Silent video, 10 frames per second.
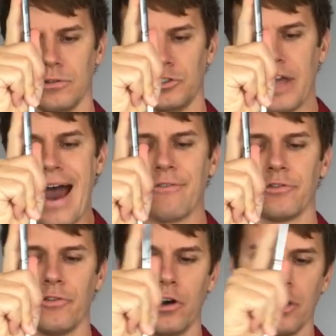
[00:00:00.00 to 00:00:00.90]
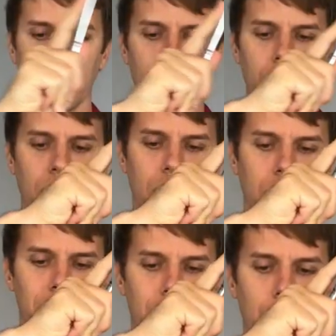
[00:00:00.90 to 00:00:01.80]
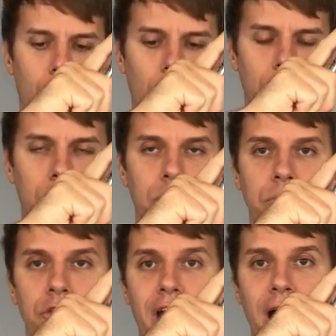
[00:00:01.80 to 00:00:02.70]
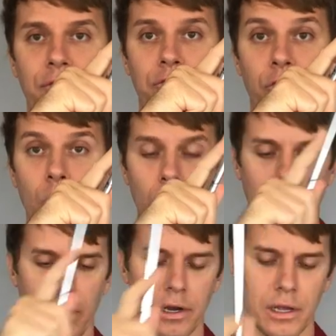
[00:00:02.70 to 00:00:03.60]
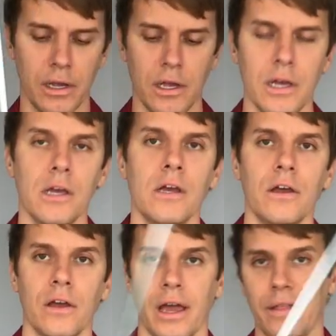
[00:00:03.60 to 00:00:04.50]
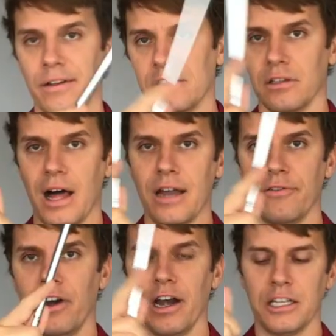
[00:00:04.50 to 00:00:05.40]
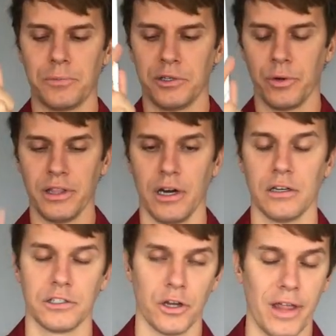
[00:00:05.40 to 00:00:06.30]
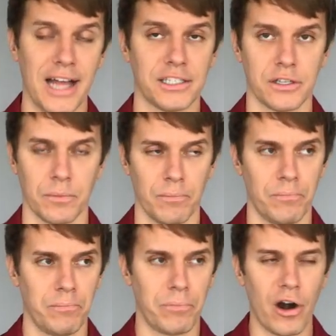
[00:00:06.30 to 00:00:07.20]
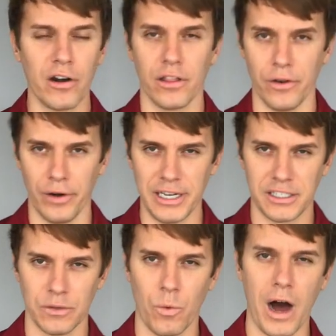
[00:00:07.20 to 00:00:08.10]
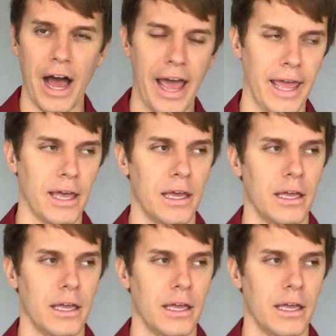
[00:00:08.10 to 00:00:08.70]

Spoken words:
shaft vertical or a little bit more shaft forward. And there's a lot of variance between there. So that's part of the reason why